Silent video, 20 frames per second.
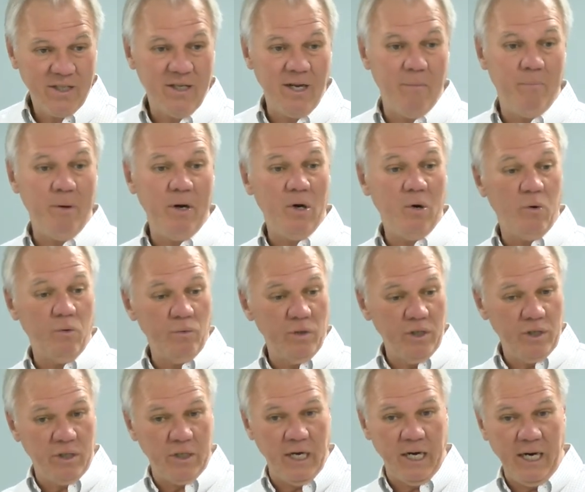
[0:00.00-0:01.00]
stepping
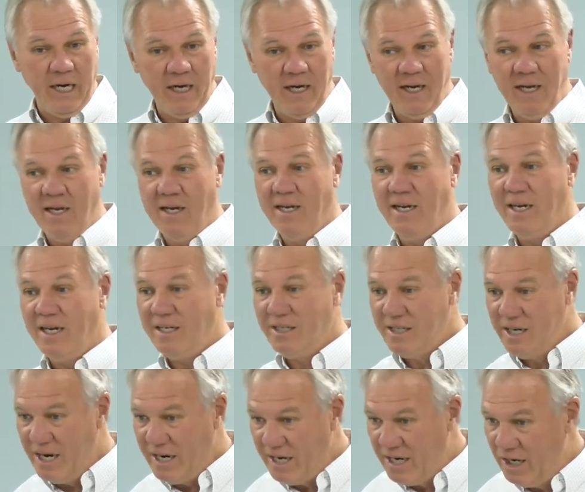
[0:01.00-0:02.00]
on the scene
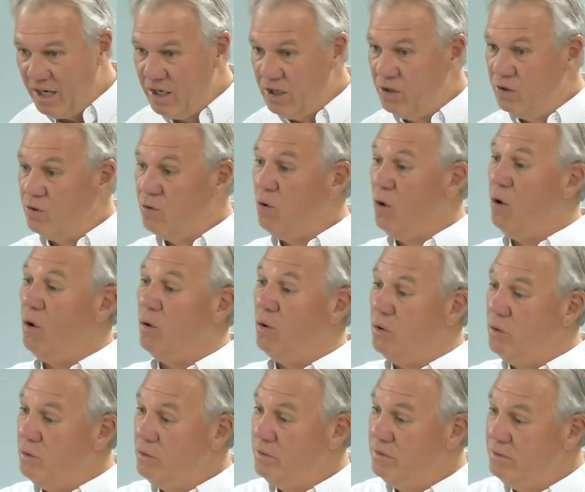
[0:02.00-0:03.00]
and taking
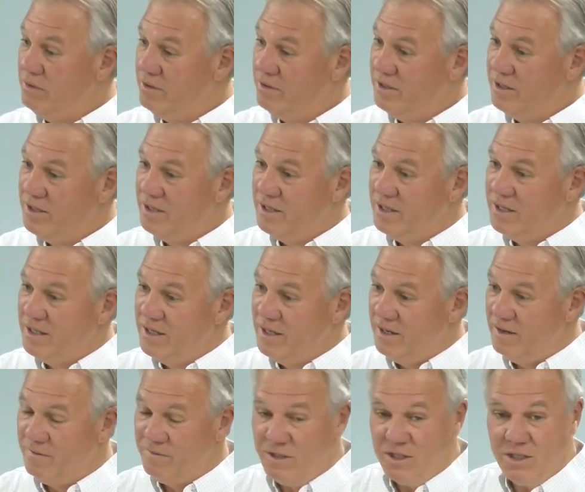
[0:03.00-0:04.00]
control
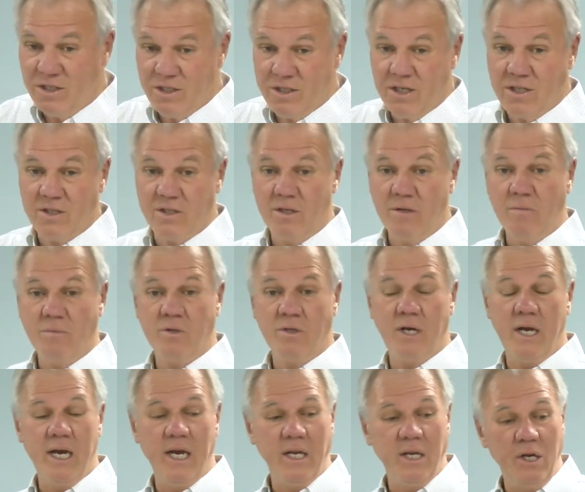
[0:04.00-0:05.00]
of these
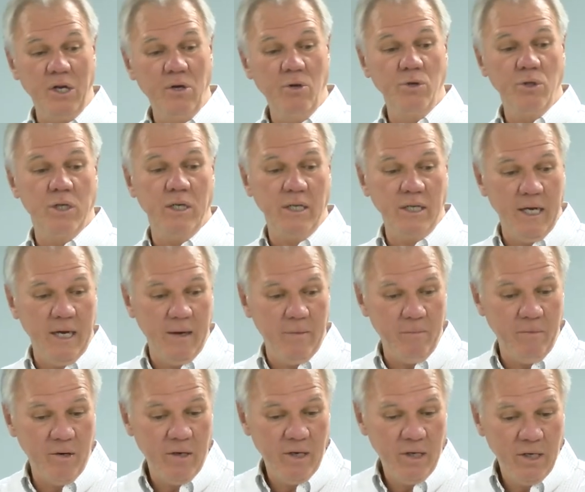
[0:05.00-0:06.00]
systems and using
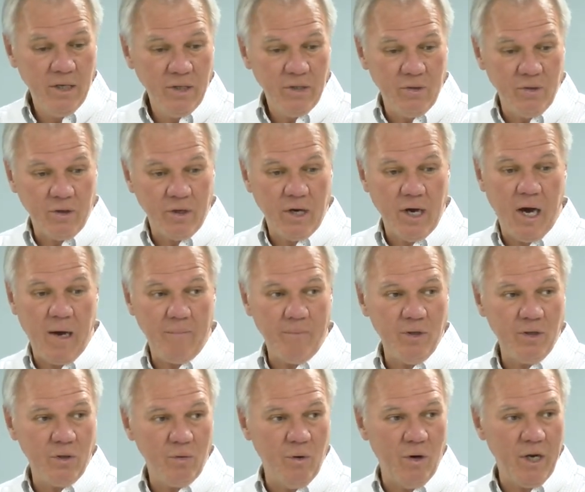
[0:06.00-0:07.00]
them to
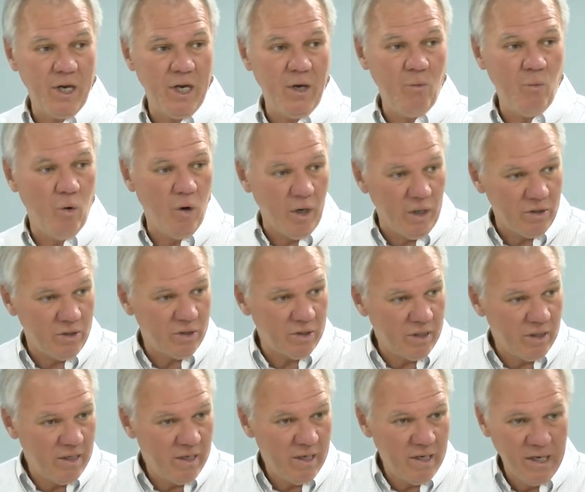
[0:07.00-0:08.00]
accomplish what he
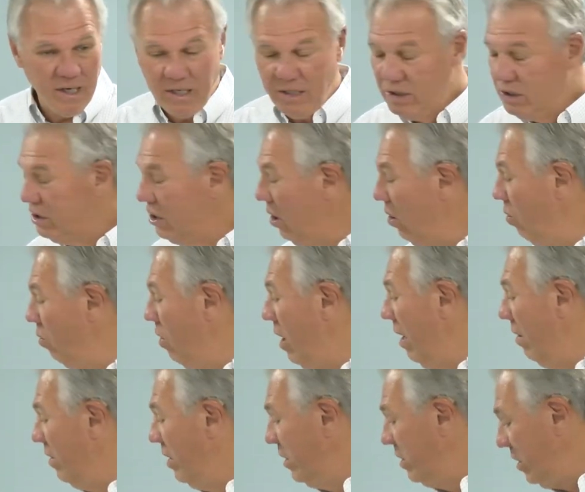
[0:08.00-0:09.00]
wants. So
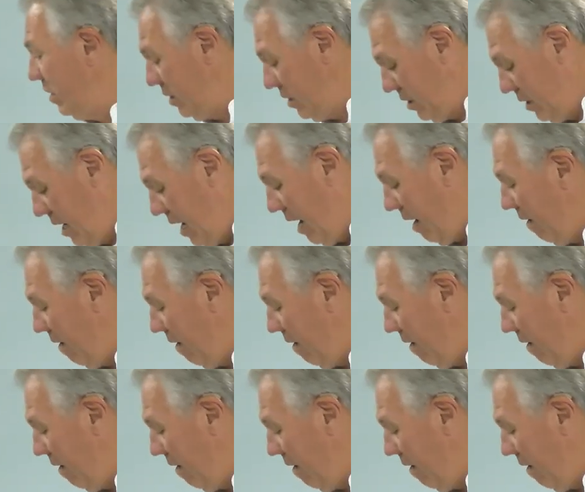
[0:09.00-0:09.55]
while this has